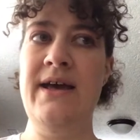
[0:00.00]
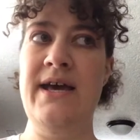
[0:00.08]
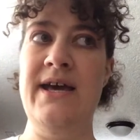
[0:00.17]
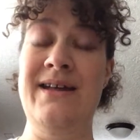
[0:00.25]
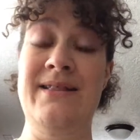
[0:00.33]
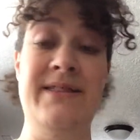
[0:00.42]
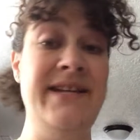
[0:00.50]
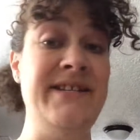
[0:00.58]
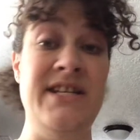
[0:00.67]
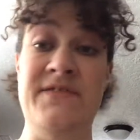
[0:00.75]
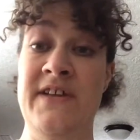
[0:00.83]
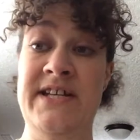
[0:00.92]
And they
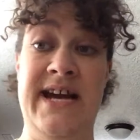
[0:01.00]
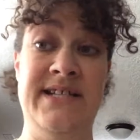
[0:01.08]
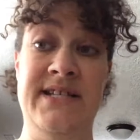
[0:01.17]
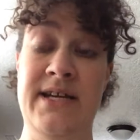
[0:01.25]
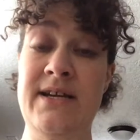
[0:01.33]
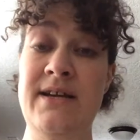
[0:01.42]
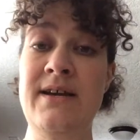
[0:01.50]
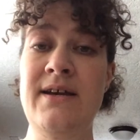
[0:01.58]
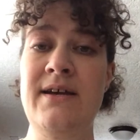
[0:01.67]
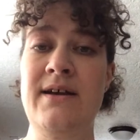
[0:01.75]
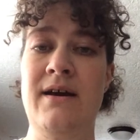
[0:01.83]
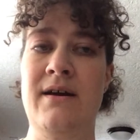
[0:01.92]
say it's fantastic.
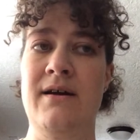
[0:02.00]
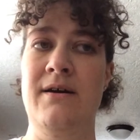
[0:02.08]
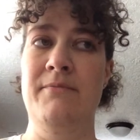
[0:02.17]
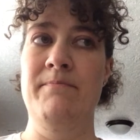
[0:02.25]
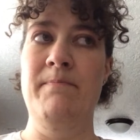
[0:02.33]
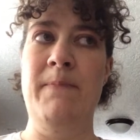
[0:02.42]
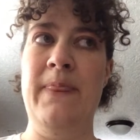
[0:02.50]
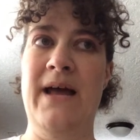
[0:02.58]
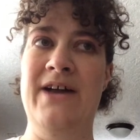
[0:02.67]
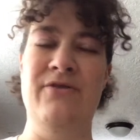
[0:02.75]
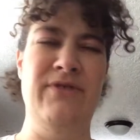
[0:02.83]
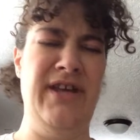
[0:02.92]
I
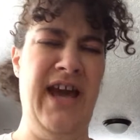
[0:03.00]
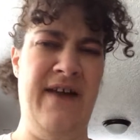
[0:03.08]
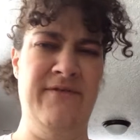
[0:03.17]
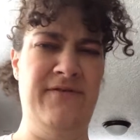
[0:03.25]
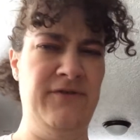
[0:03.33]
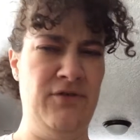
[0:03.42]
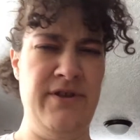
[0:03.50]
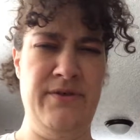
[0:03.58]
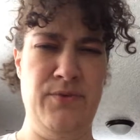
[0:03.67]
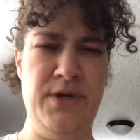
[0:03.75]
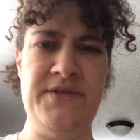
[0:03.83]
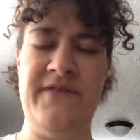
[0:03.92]
don't really have a floor
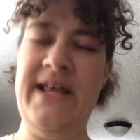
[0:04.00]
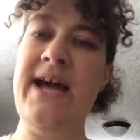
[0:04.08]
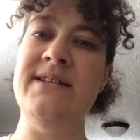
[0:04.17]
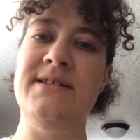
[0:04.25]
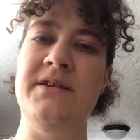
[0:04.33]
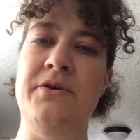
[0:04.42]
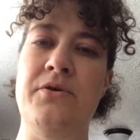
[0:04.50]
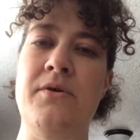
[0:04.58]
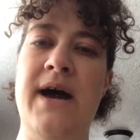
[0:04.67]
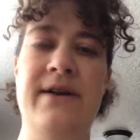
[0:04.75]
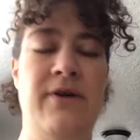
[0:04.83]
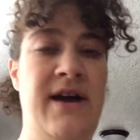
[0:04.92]
that works for that,
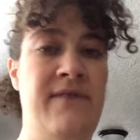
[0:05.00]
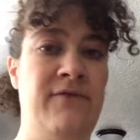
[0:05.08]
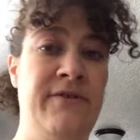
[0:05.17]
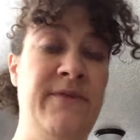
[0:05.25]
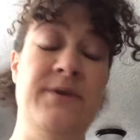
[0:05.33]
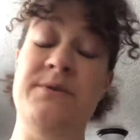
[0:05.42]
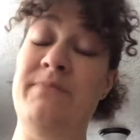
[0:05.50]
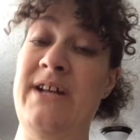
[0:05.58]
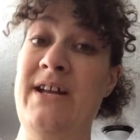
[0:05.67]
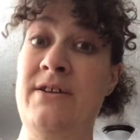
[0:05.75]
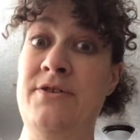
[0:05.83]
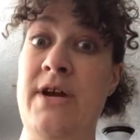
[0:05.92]
so I don't have one of those, but
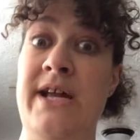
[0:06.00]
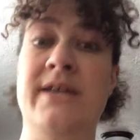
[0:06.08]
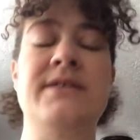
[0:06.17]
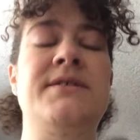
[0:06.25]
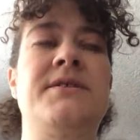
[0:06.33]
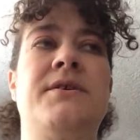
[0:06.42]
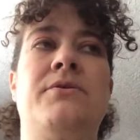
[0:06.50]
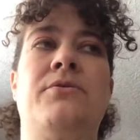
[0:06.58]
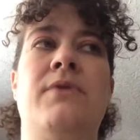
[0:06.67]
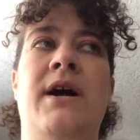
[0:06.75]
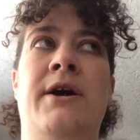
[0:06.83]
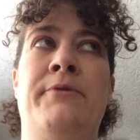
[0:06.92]
I hear it's great.
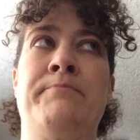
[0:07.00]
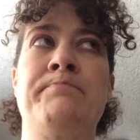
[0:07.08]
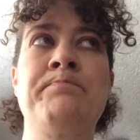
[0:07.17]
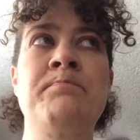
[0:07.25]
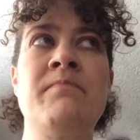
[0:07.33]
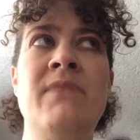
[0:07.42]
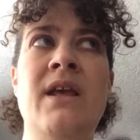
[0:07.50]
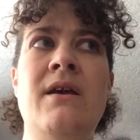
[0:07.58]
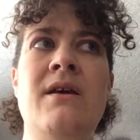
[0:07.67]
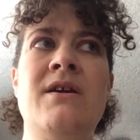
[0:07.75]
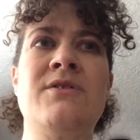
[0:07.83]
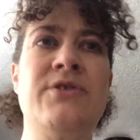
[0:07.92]
So
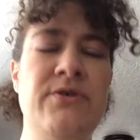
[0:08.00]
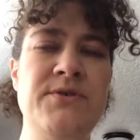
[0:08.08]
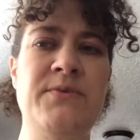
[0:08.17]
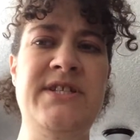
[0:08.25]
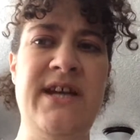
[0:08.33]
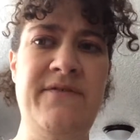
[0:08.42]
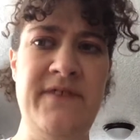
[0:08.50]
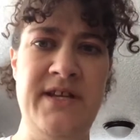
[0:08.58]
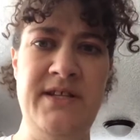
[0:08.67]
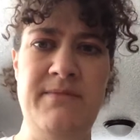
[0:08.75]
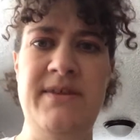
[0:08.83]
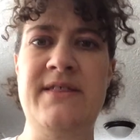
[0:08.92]
those would
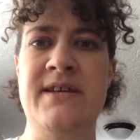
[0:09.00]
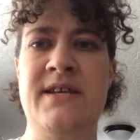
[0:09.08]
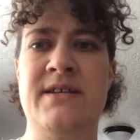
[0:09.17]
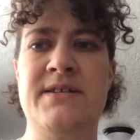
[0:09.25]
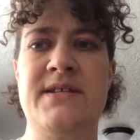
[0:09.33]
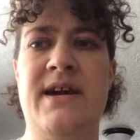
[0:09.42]
definitely be things